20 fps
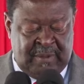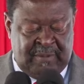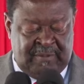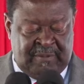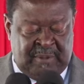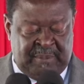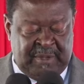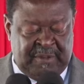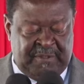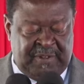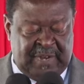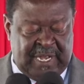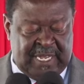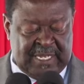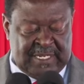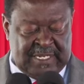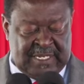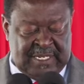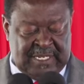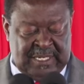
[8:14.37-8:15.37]
From the
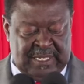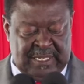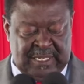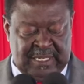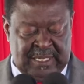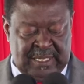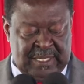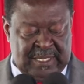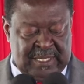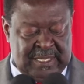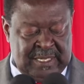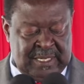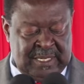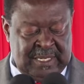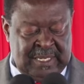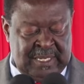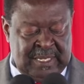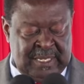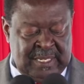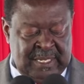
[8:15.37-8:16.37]
first seed,
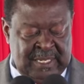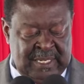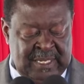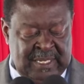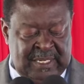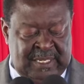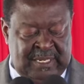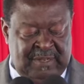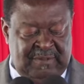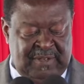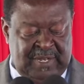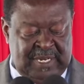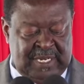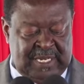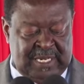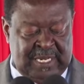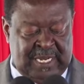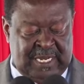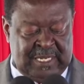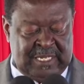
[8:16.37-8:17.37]

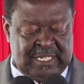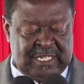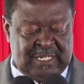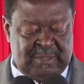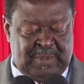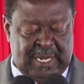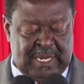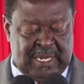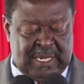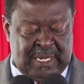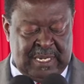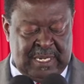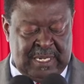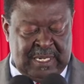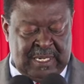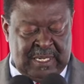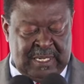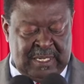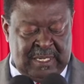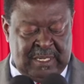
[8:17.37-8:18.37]
TVET has expanded
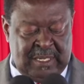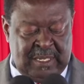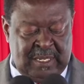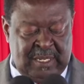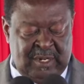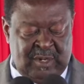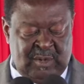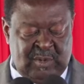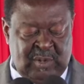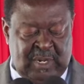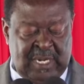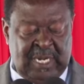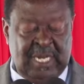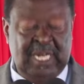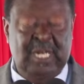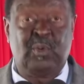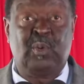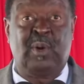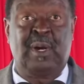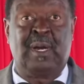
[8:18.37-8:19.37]
to a
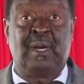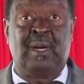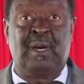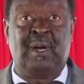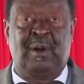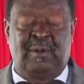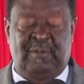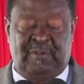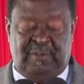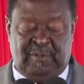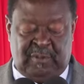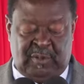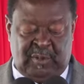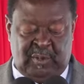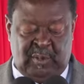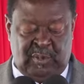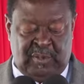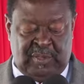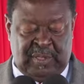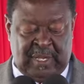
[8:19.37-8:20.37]
network of
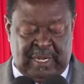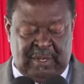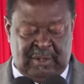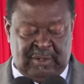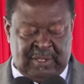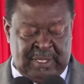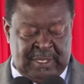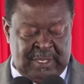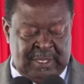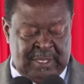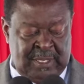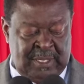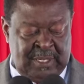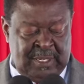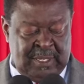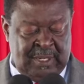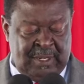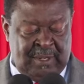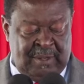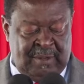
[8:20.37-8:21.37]

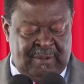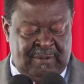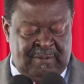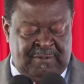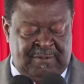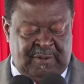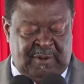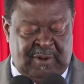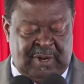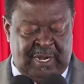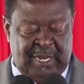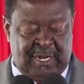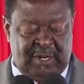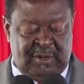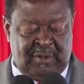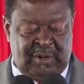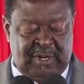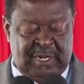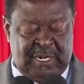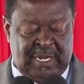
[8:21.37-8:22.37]

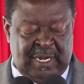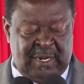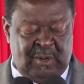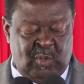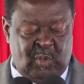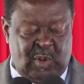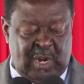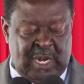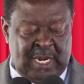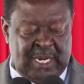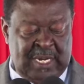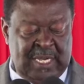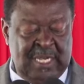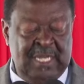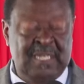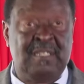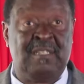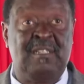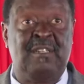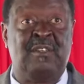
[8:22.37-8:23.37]
2,401
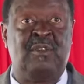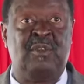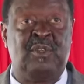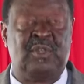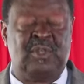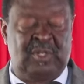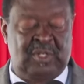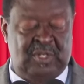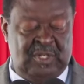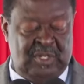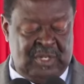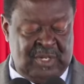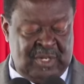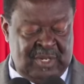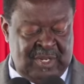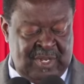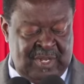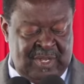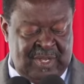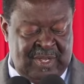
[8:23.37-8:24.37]
institutions
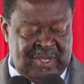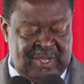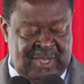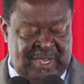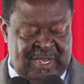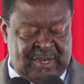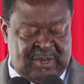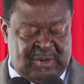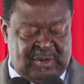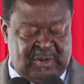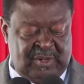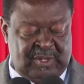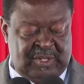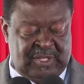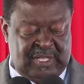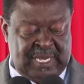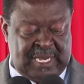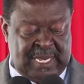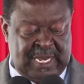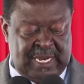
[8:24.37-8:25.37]
across
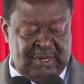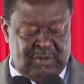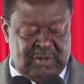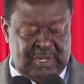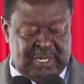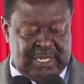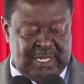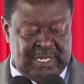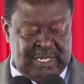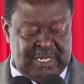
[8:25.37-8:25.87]
the country